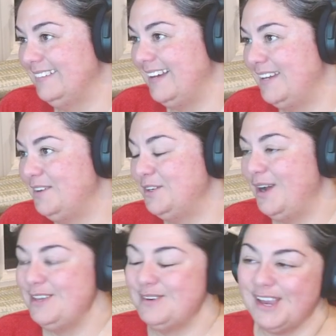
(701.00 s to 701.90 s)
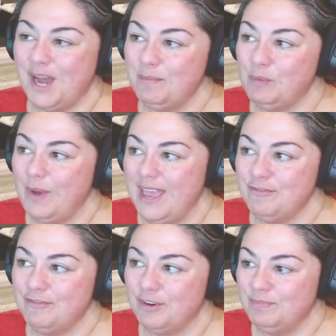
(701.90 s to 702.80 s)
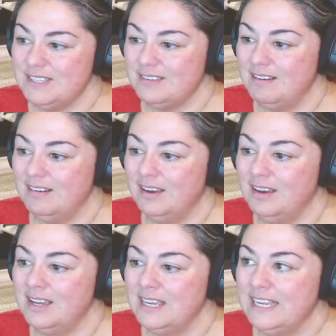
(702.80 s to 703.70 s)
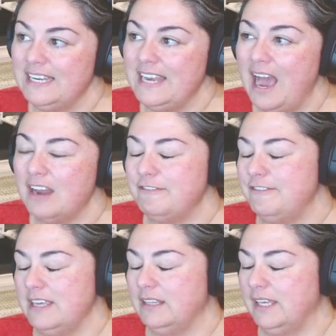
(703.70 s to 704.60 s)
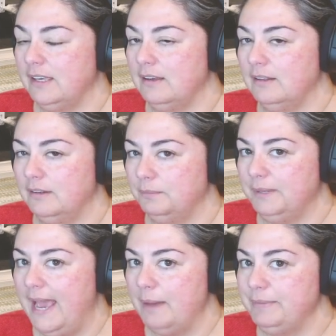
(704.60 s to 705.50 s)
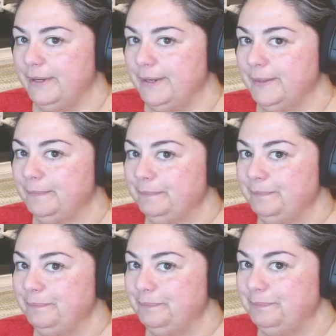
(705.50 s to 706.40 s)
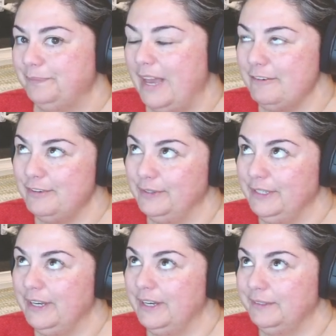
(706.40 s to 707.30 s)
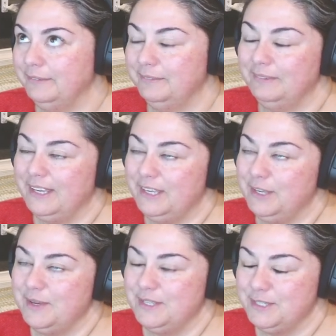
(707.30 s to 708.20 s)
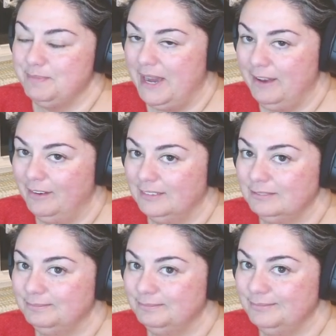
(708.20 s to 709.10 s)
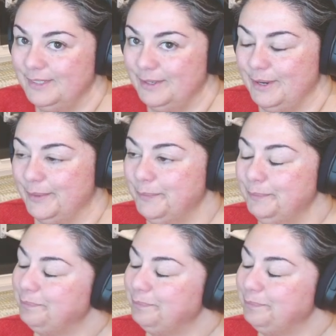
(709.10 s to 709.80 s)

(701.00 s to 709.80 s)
don't know how you can come away from this song not feeling a little bit happier, not feeling like you can smile, you know?